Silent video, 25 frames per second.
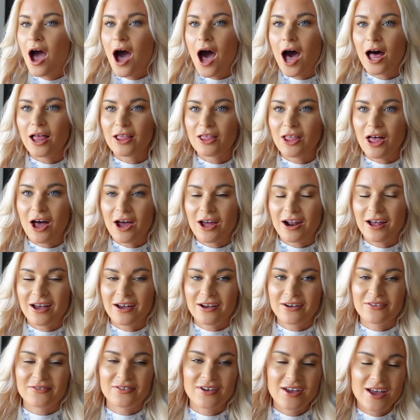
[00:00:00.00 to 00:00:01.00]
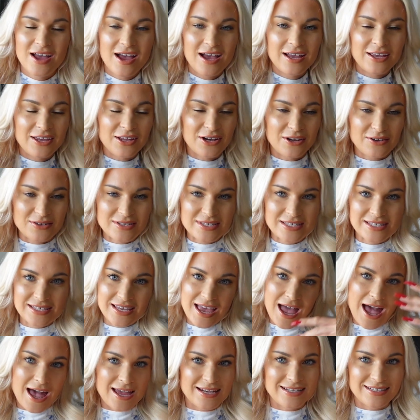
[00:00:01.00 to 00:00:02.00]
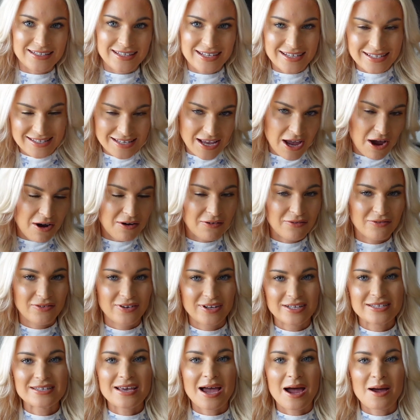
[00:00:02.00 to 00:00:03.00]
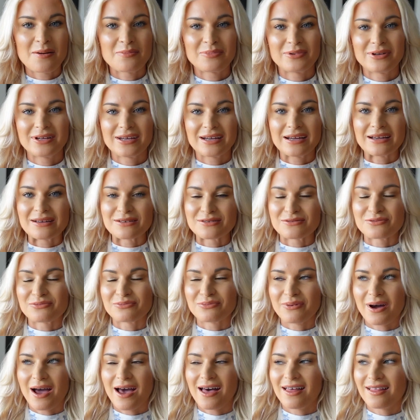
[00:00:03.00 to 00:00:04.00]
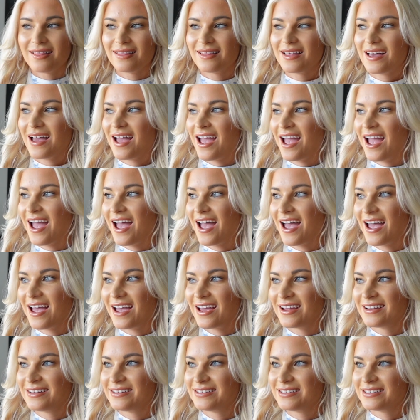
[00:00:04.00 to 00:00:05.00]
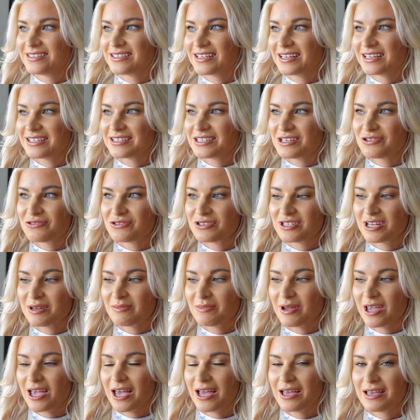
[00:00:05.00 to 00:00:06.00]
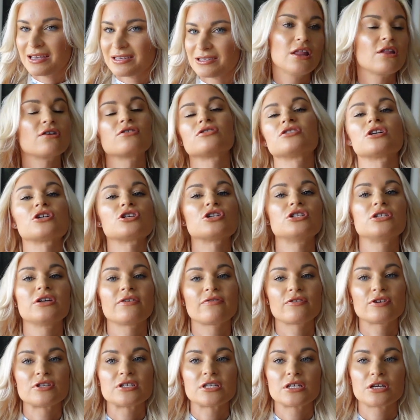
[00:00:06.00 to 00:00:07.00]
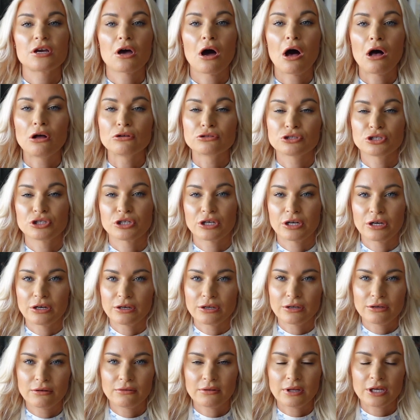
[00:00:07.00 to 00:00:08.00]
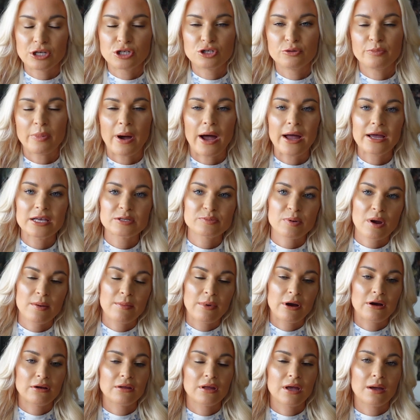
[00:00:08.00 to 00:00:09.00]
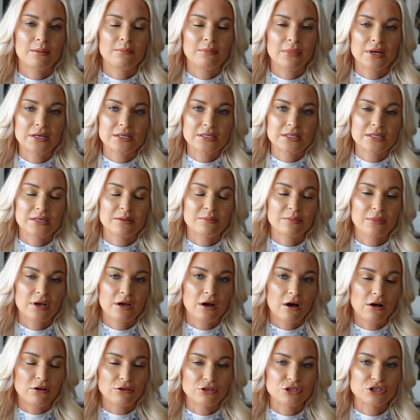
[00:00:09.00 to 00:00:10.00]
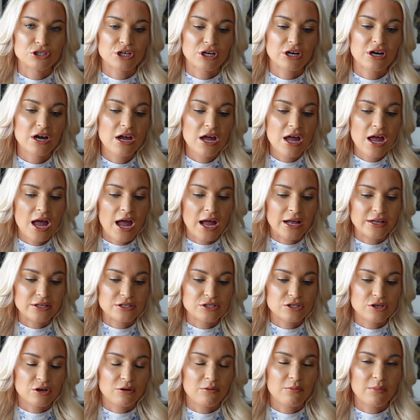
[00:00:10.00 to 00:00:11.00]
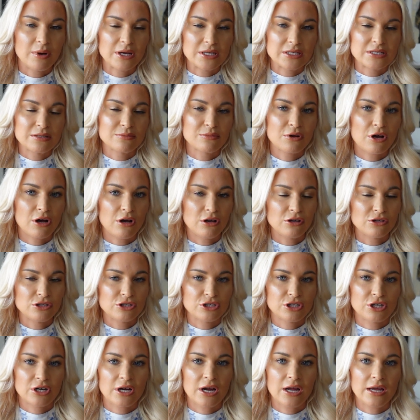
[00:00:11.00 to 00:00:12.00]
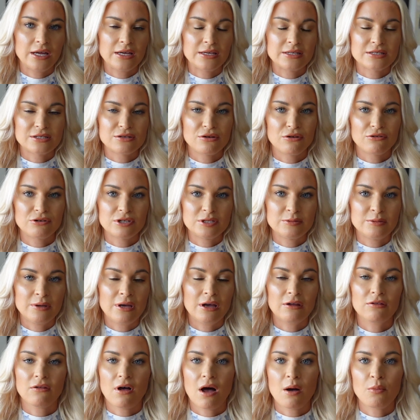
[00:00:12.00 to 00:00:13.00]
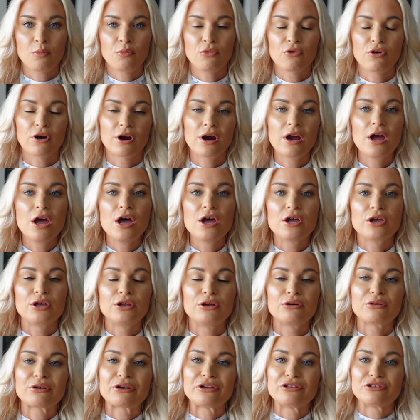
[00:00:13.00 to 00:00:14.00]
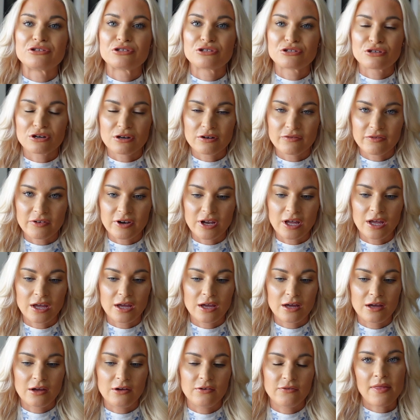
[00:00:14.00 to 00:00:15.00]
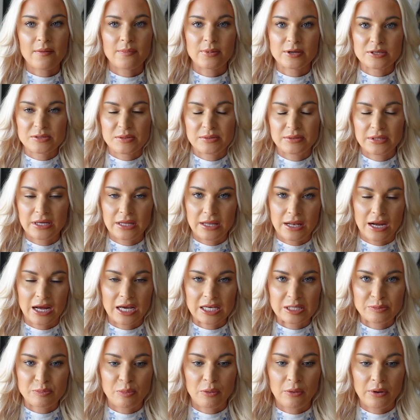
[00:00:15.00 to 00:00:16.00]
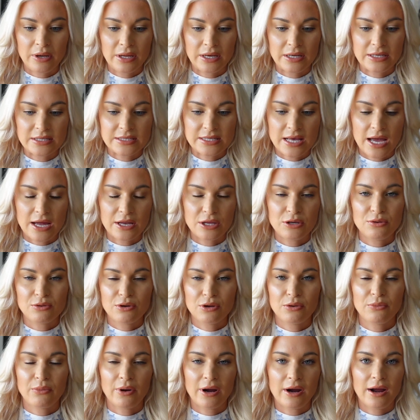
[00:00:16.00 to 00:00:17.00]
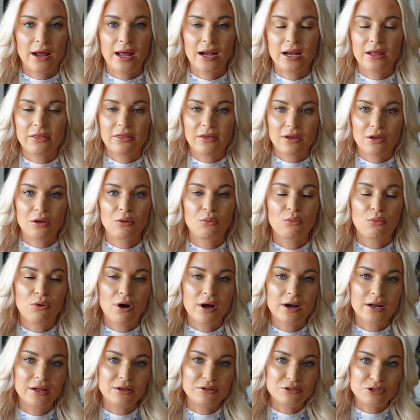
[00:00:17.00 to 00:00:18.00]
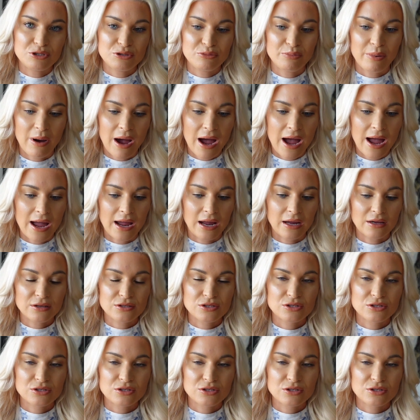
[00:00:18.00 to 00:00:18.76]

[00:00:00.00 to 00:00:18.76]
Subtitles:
A lot of, you know, scandalous outfits happening as well. And it's interesting because there's such a difference in culture here. You know, like Dubai is primarily a Muslim culture. And so Muslim culture is known to be a lot more, you know, conservative. That brings me to the next point, is that you can wear anything you want in Dubai.